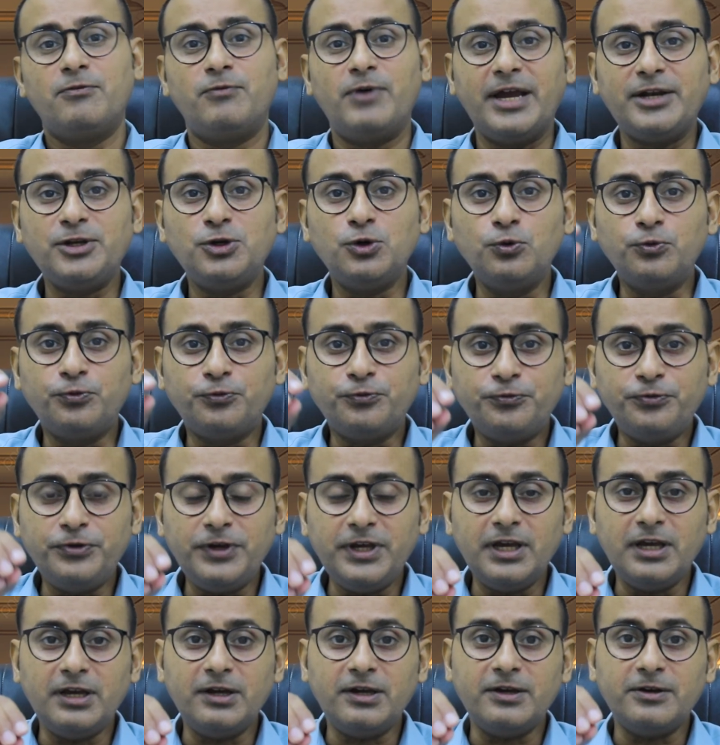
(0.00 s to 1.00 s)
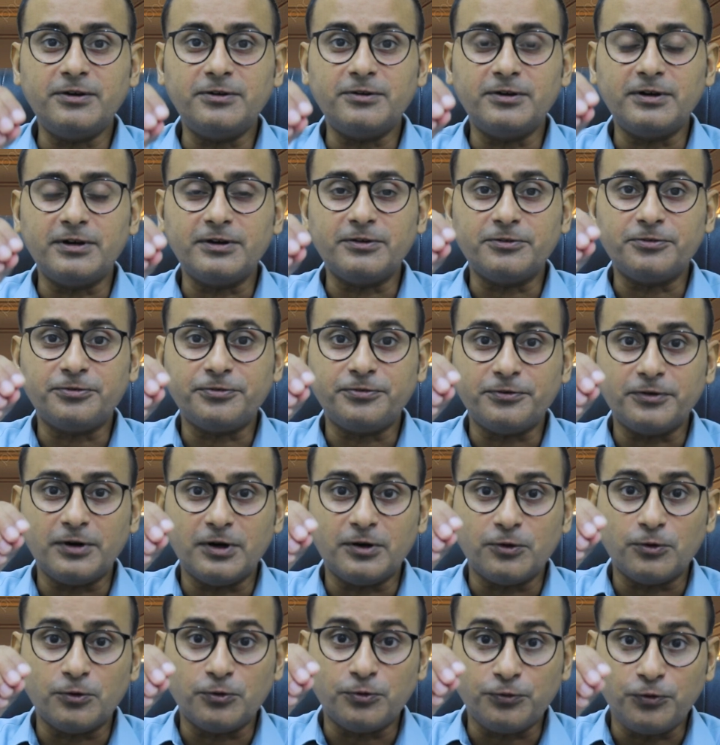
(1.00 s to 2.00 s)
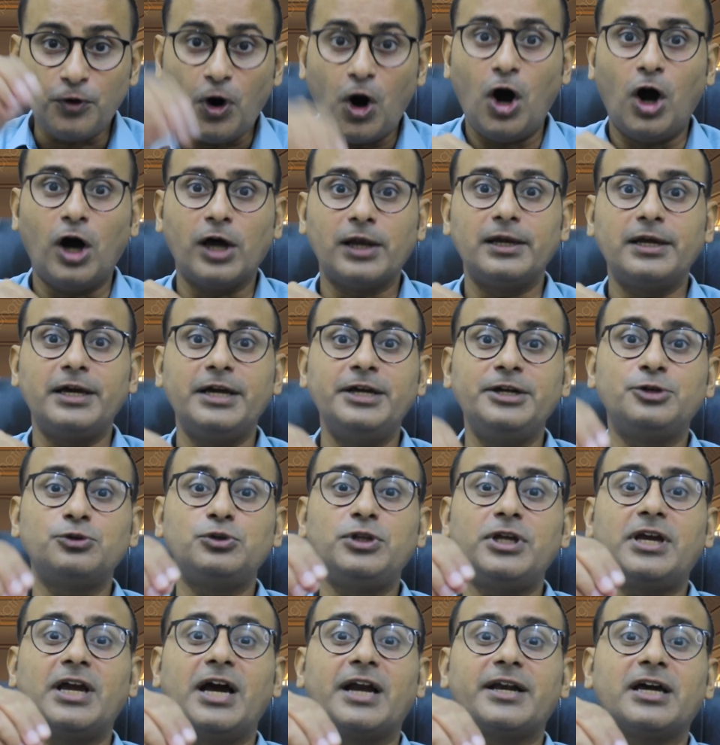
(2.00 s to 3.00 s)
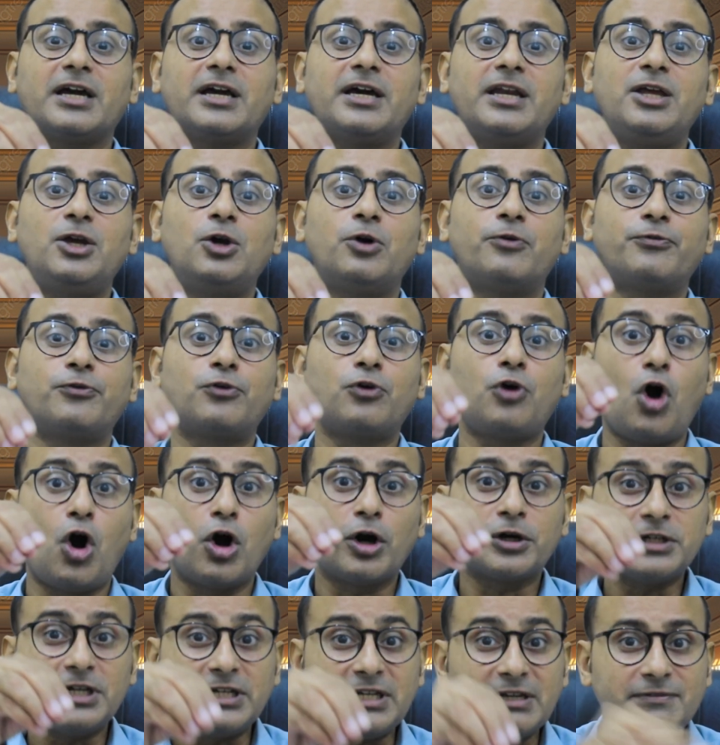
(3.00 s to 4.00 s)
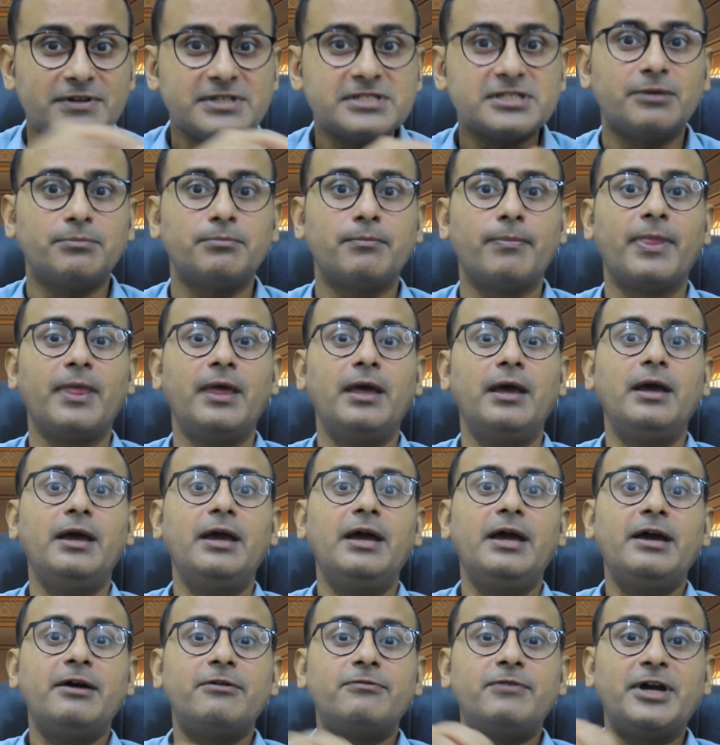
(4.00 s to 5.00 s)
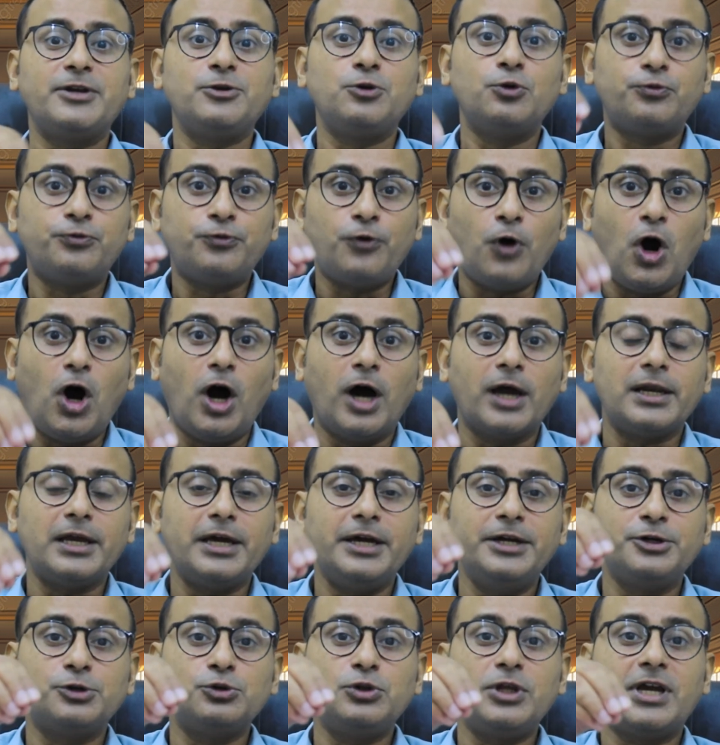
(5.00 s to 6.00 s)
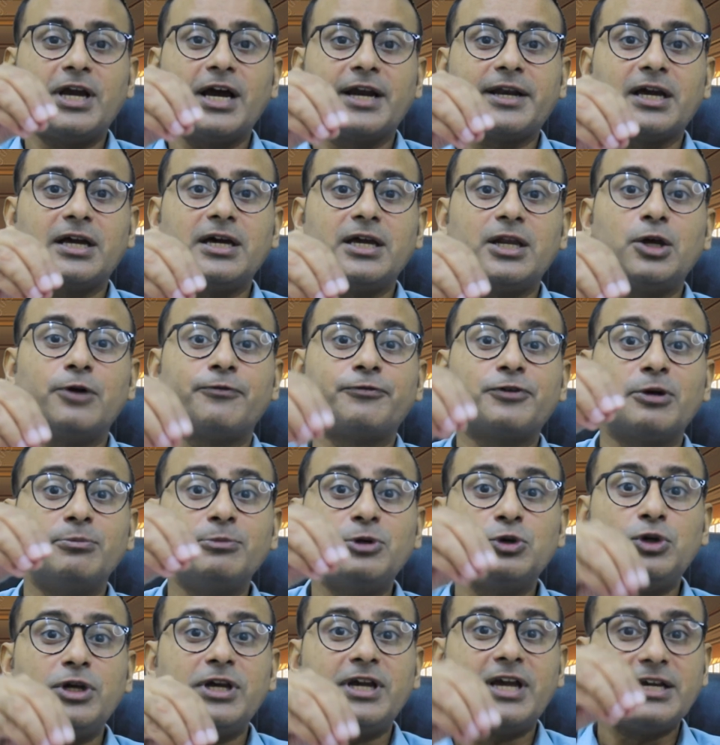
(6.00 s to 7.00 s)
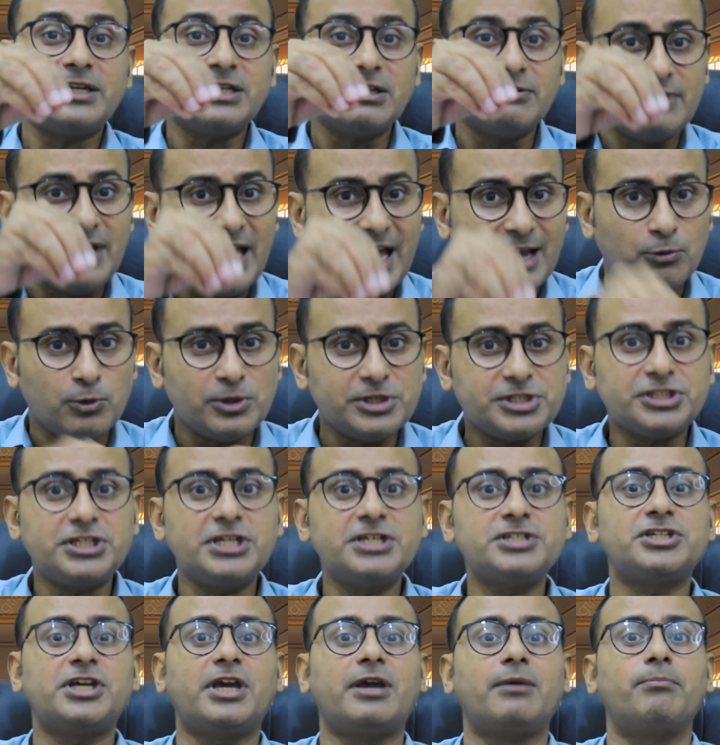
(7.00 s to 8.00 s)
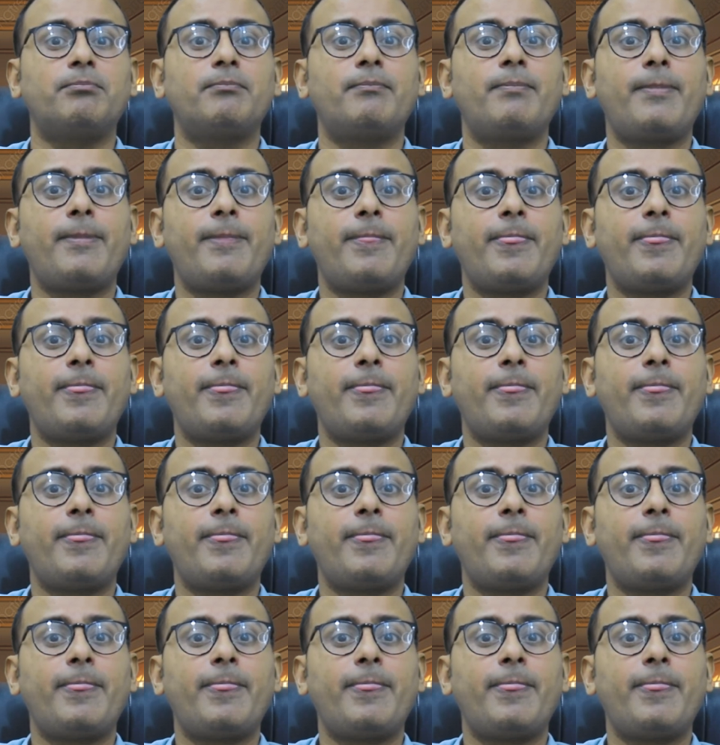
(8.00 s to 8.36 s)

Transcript: When you fall into the category of cognitivism, when you fall into the category of communicative language teaching,